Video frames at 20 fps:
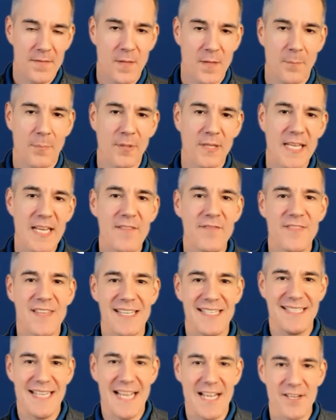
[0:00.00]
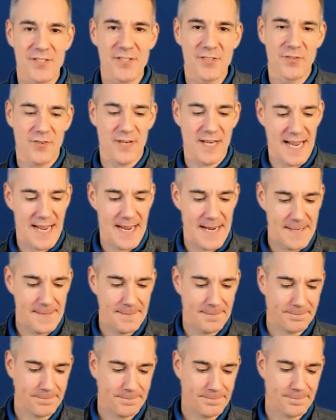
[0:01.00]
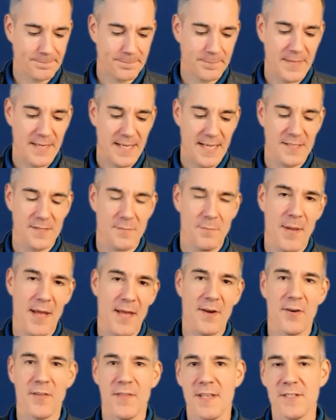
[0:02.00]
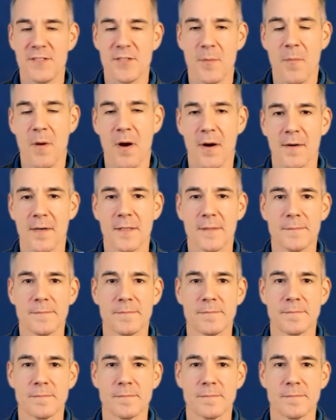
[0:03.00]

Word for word: the belief that yesterday is better than tomorrow,